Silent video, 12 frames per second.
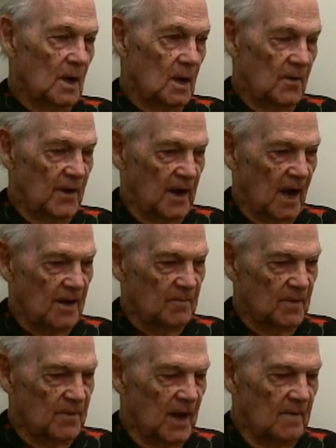Well, they
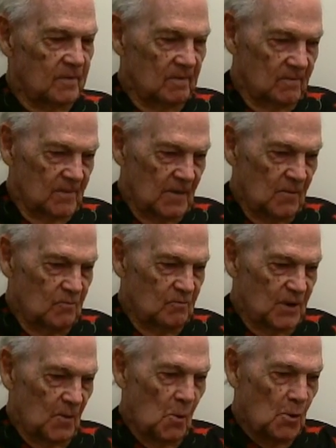wanted
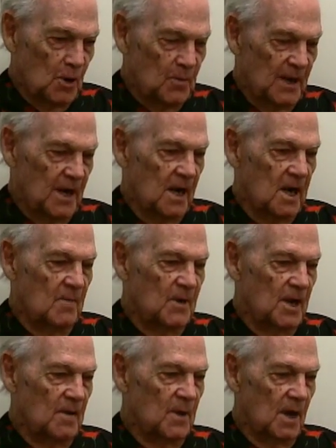me to come
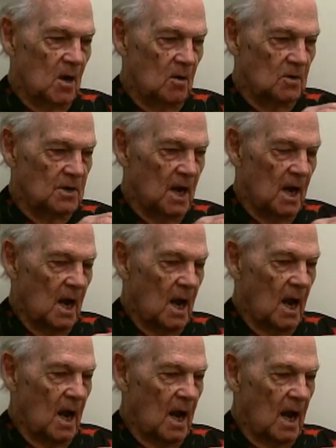in because
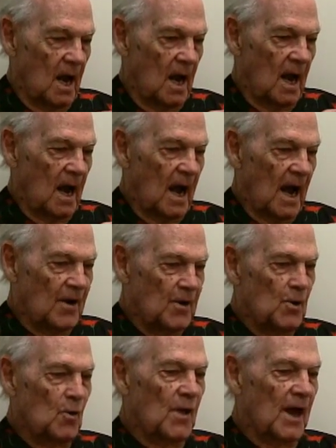I
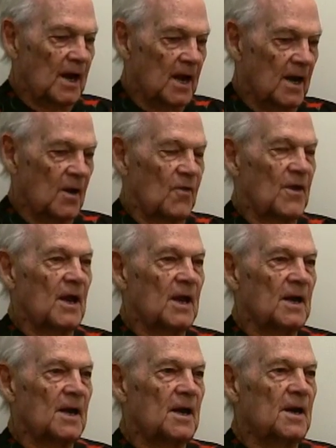knew that kind of thing,
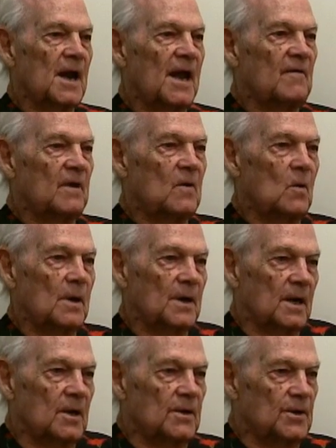and they didn't have anyone
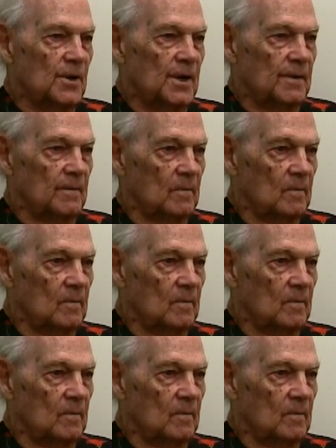that could do it.